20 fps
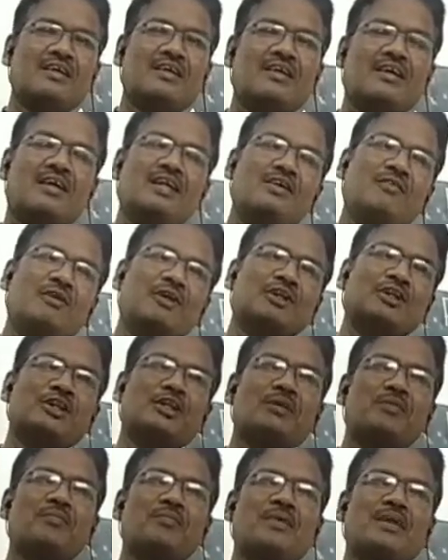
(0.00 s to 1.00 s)
In question
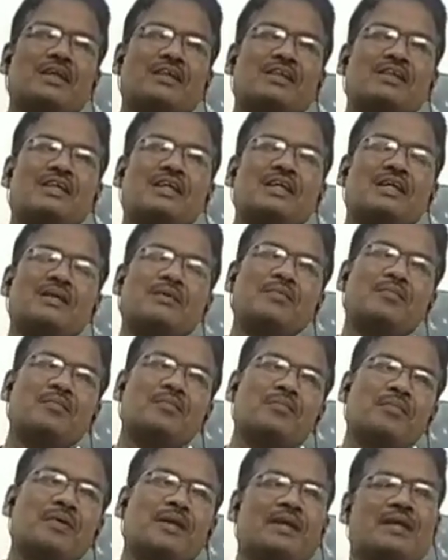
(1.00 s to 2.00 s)
number
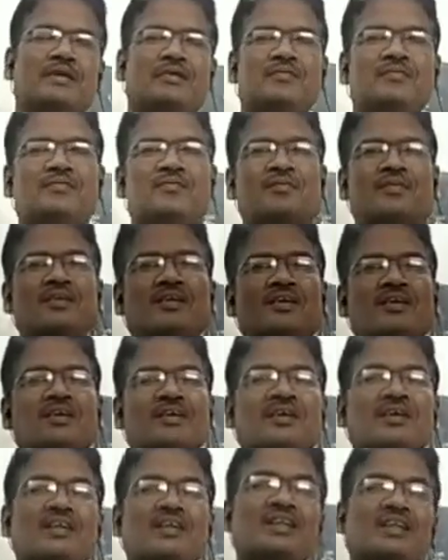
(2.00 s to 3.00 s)
3b,
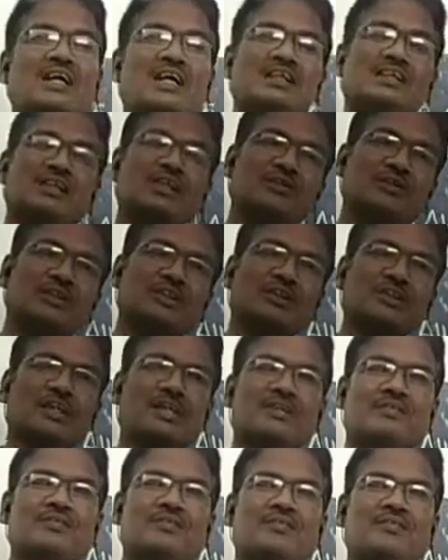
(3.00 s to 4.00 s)
there is a
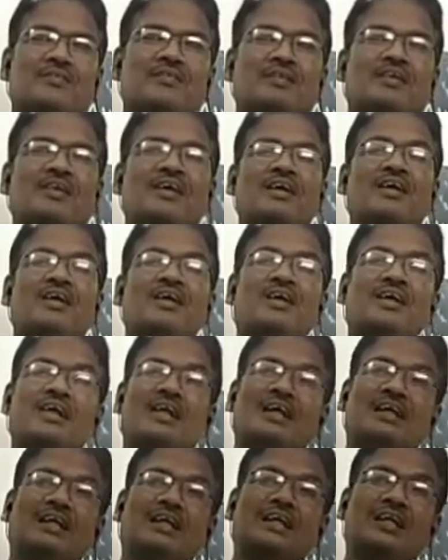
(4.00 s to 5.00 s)
question
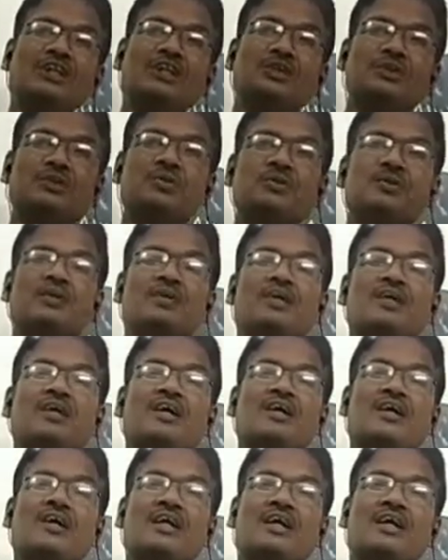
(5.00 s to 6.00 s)
related to
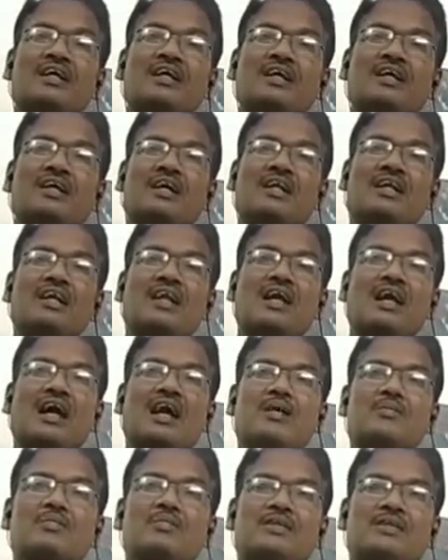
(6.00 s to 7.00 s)
critical
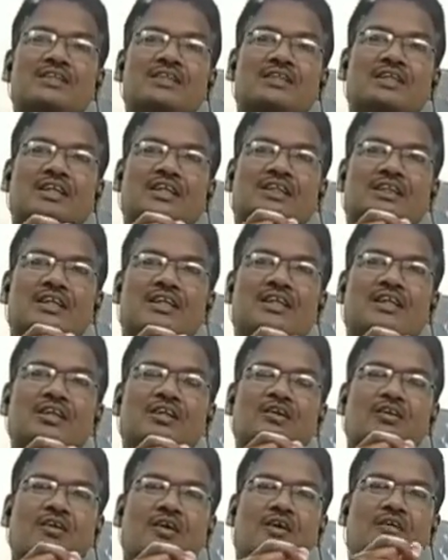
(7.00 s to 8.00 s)
appreciation
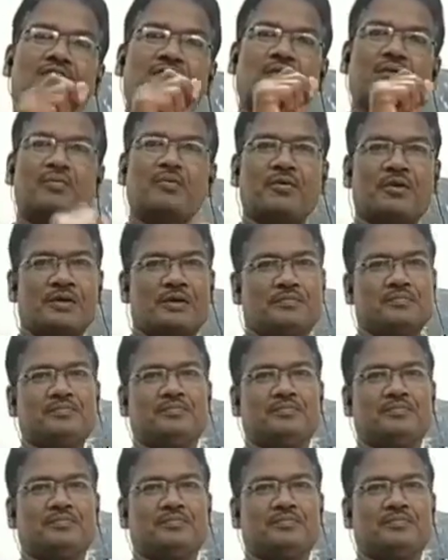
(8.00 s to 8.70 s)
of a poem.